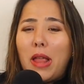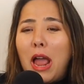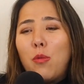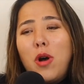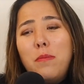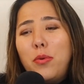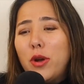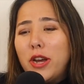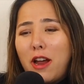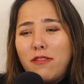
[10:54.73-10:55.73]
At one
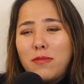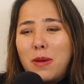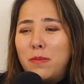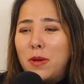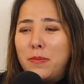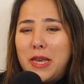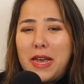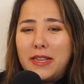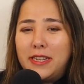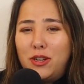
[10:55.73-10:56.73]
point, I remember me
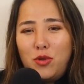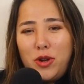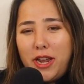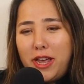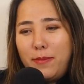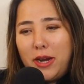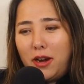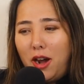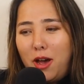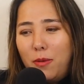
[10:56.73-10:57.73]
getting annoyed at him in a
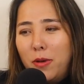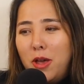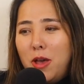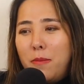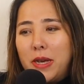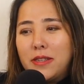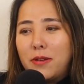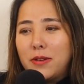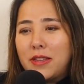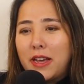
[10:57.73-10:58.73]
club because I
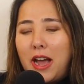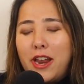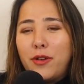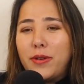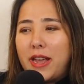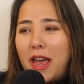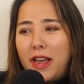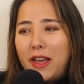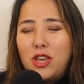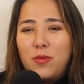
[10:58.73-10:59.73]
was like, I don't get
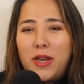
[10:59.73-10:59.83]
it. You